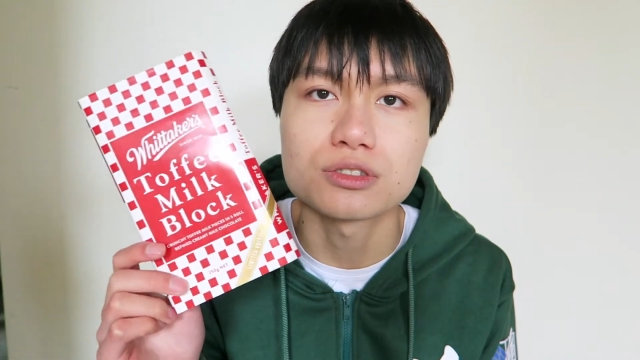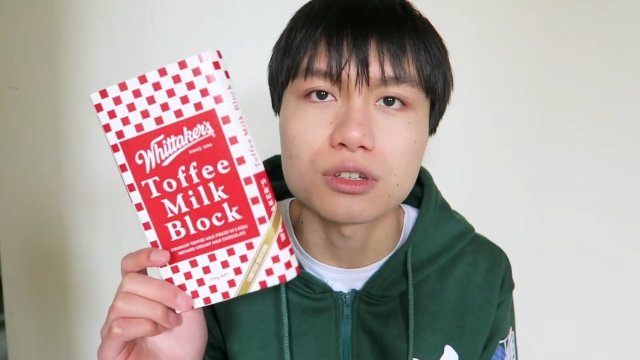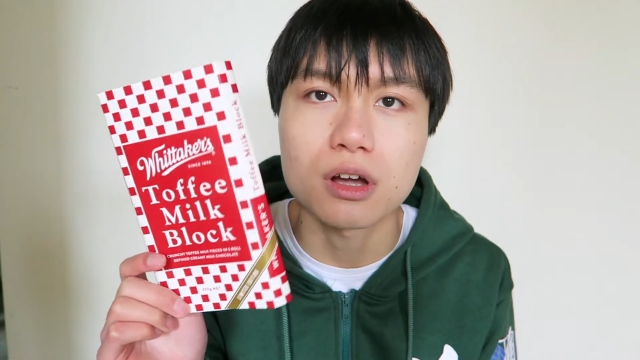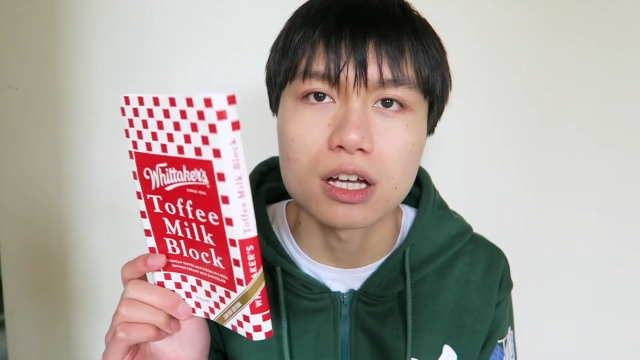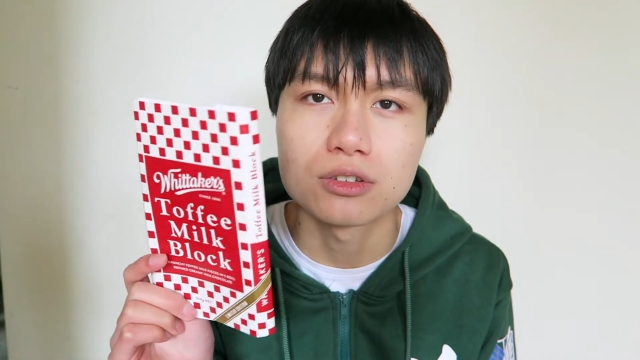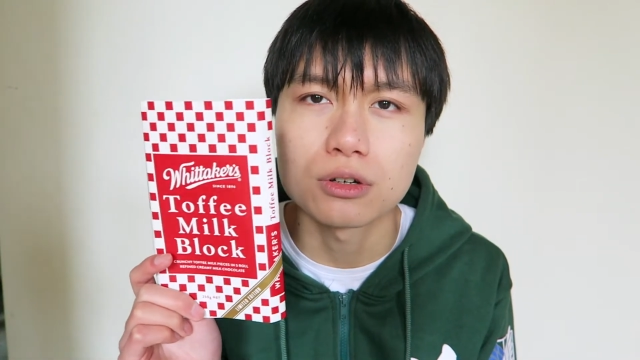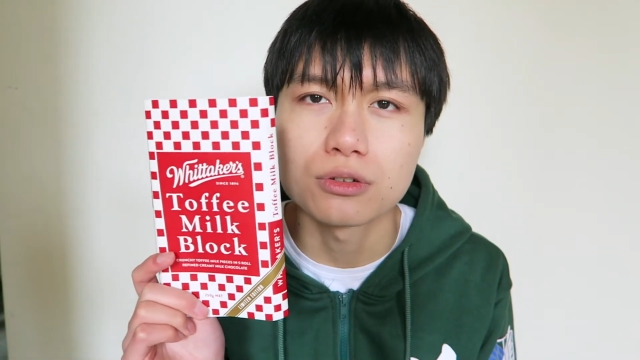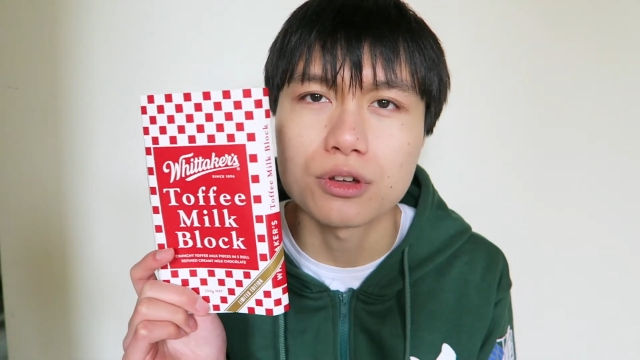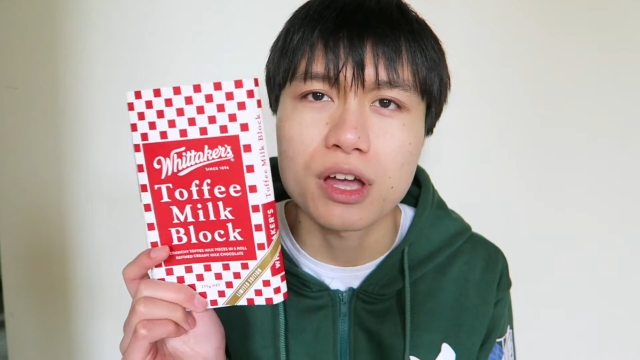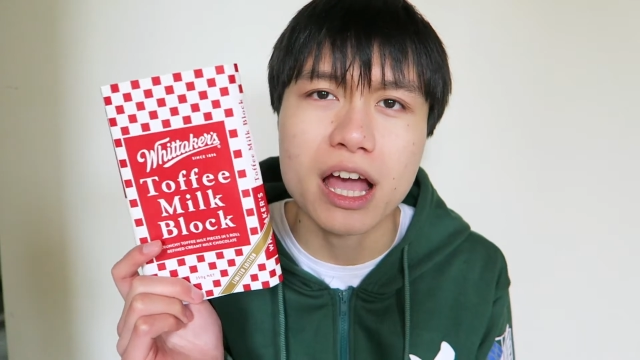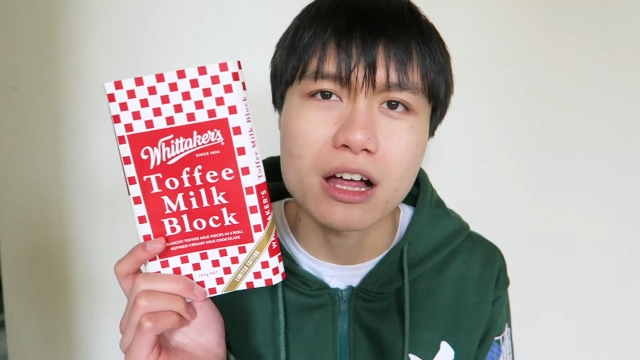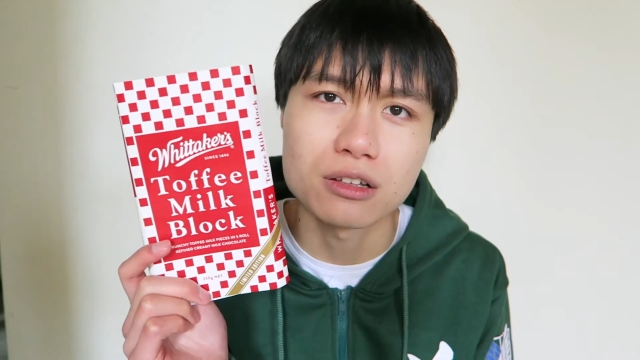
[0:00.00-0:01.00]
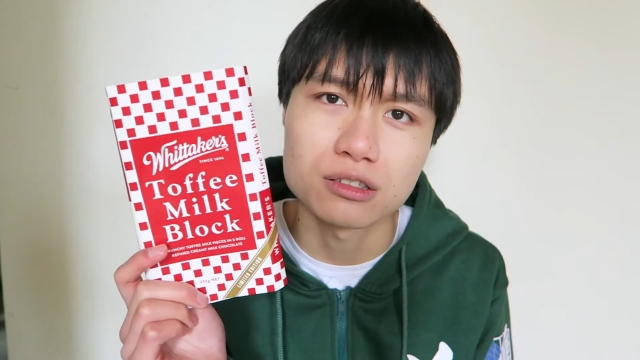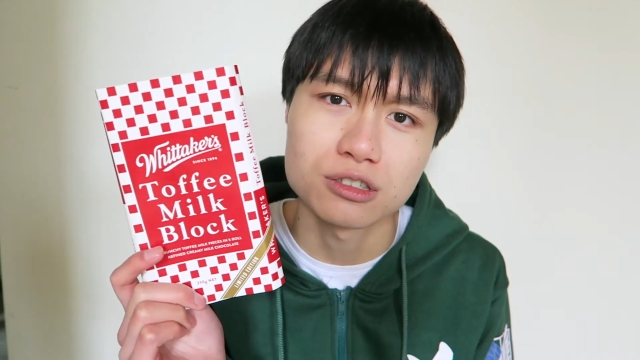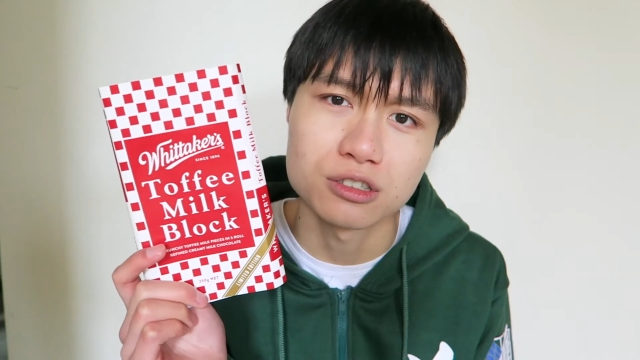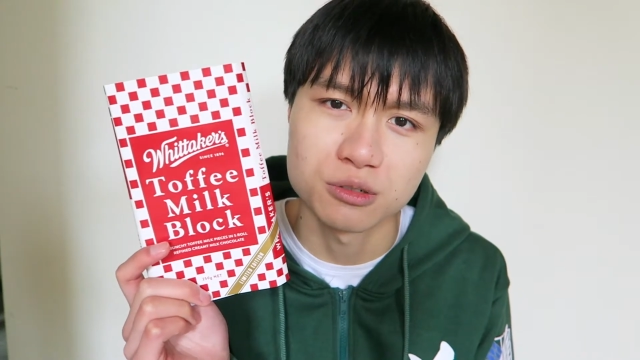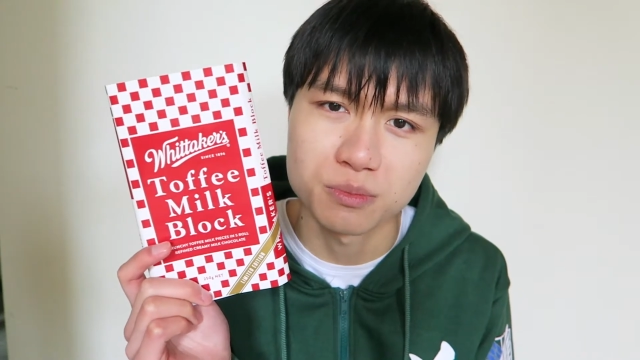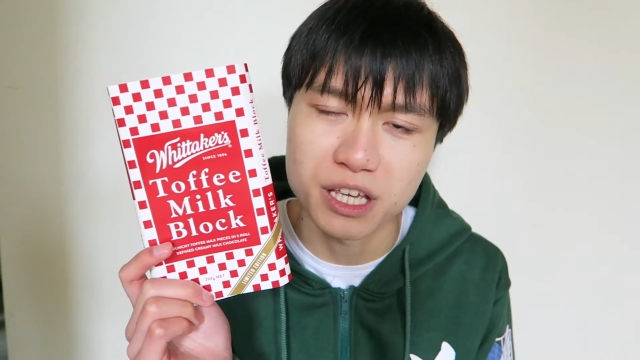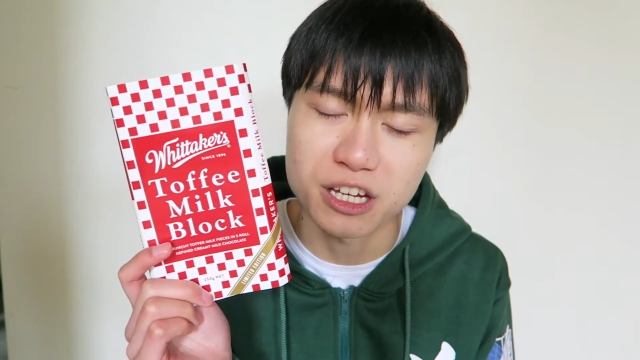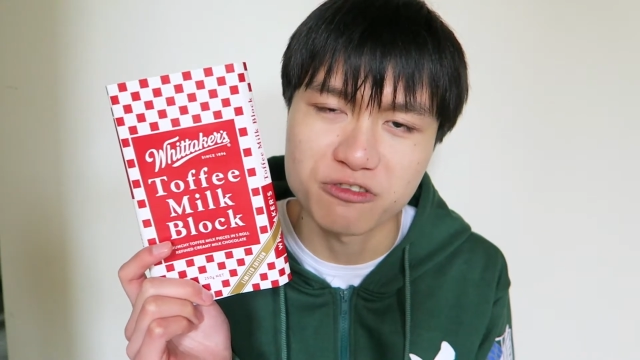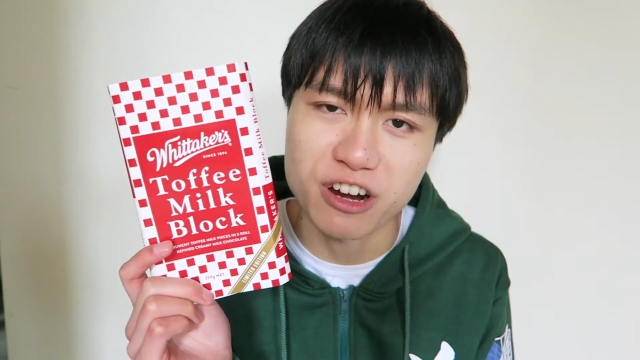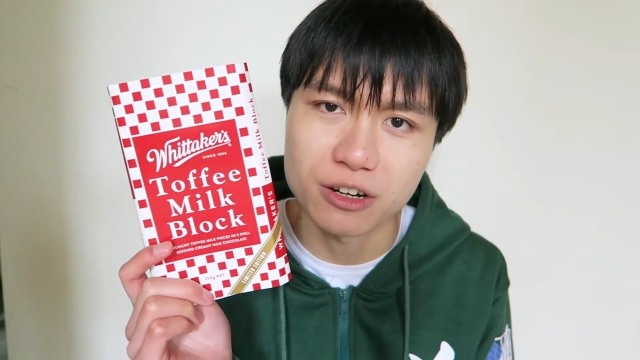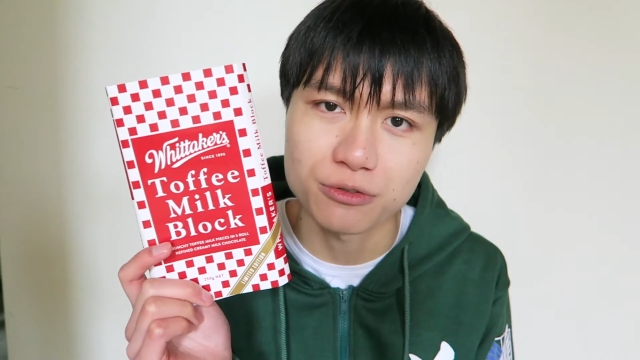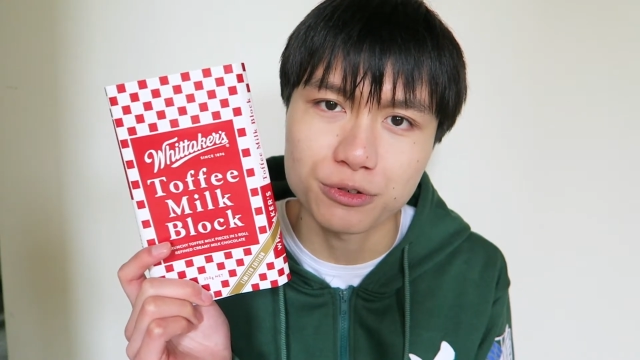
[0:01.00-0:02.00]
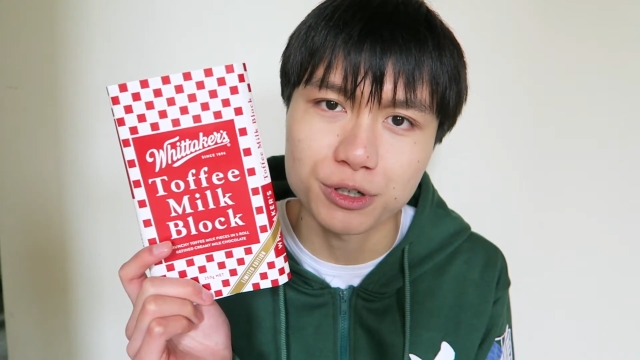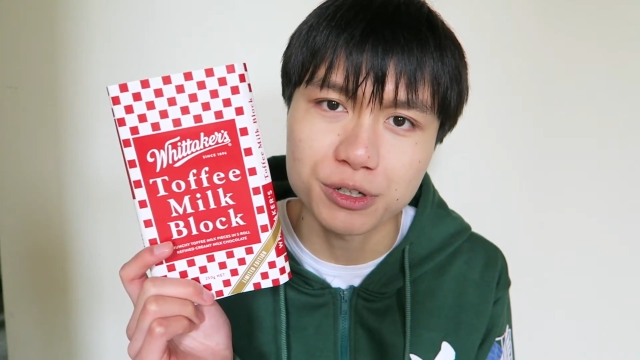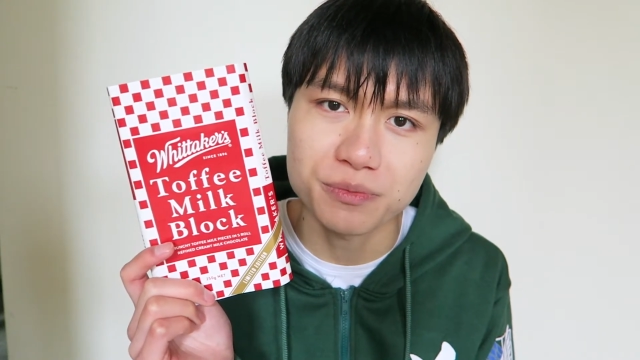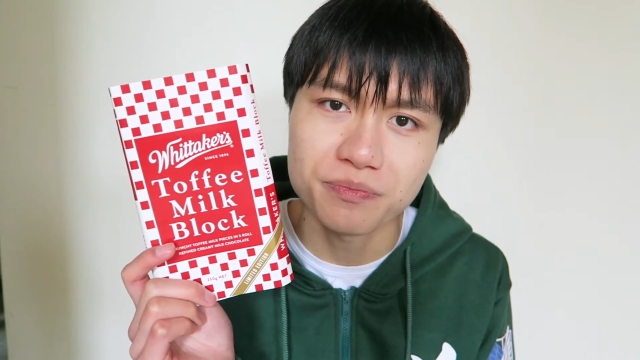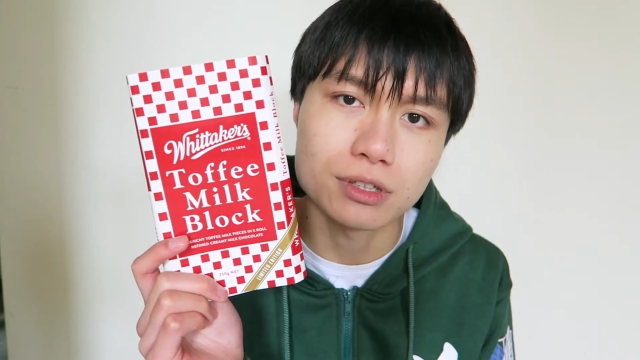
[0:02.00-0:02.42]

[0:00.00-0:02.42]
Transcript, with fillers: so I don't know how long it will be around for.